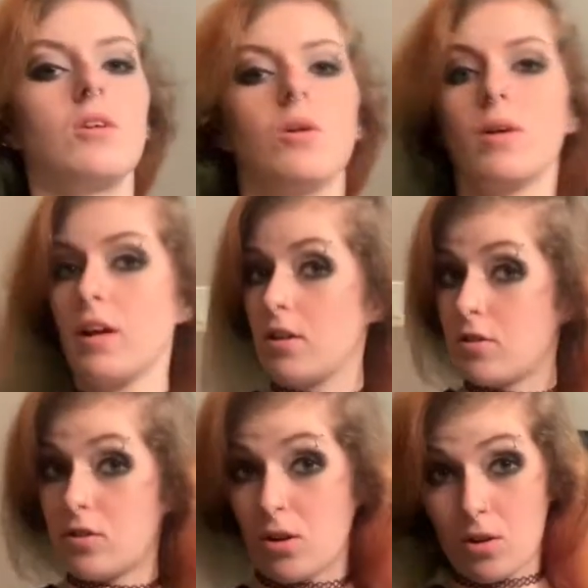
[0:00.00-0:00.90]
Okay,
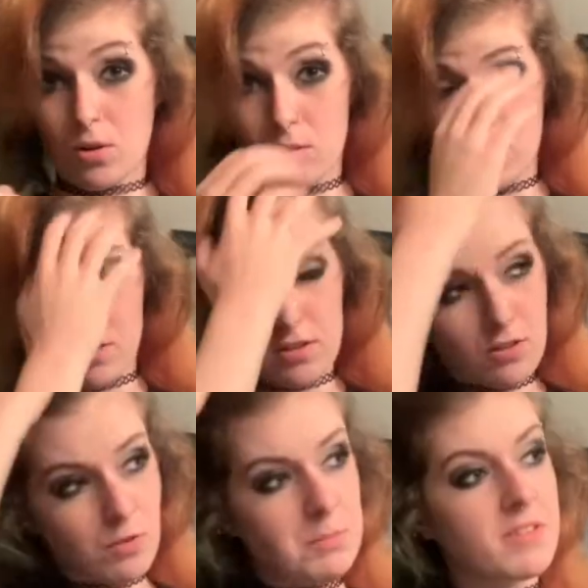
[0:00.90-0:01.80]
so this is
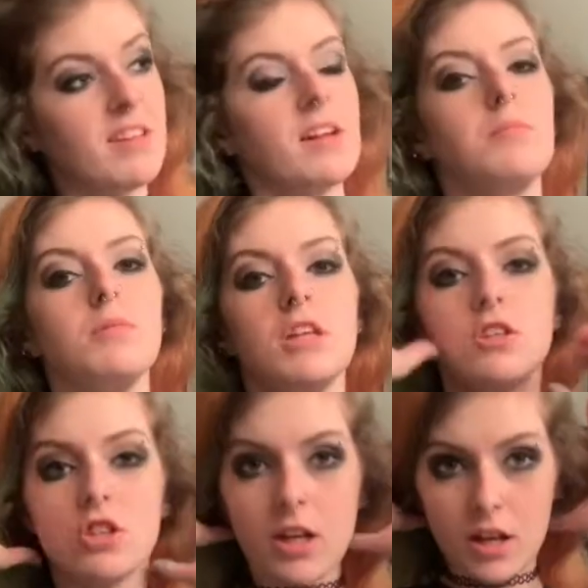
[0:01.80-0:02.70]
from the second
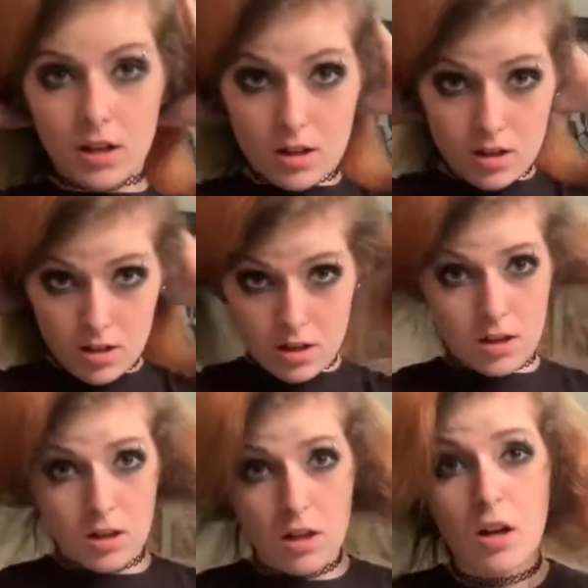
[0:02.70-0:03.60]
bleaching
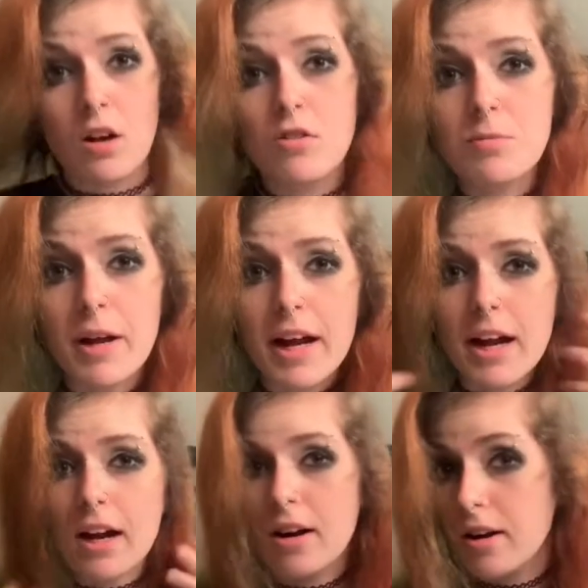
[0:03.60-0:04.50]
of my
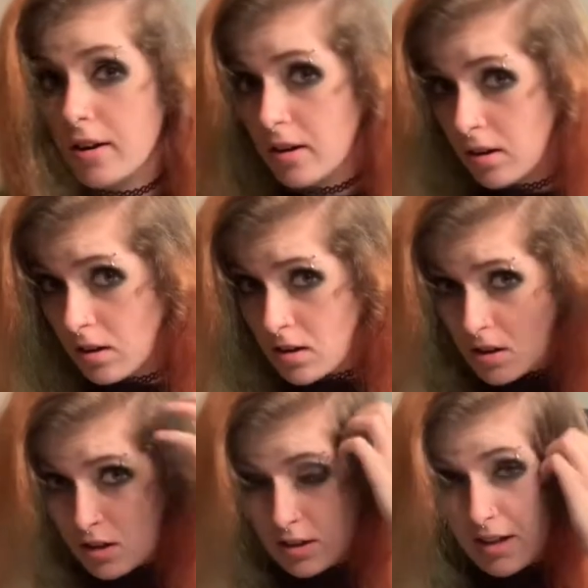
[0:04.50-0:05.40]
hair.
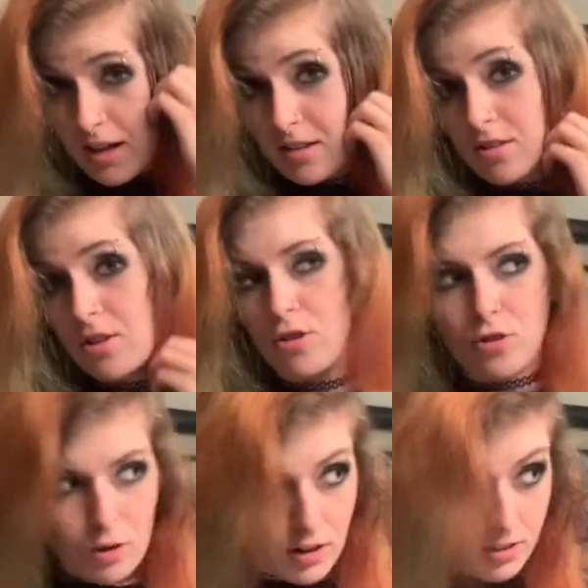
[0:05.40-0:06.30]
Yes, it looks
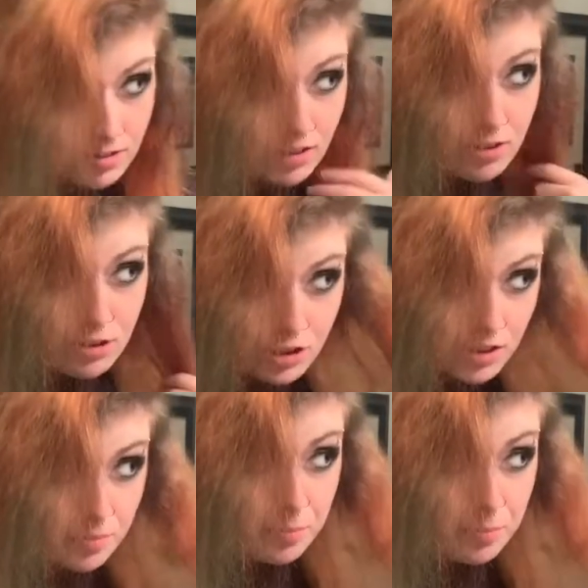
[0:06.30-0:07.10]
crazy and shit,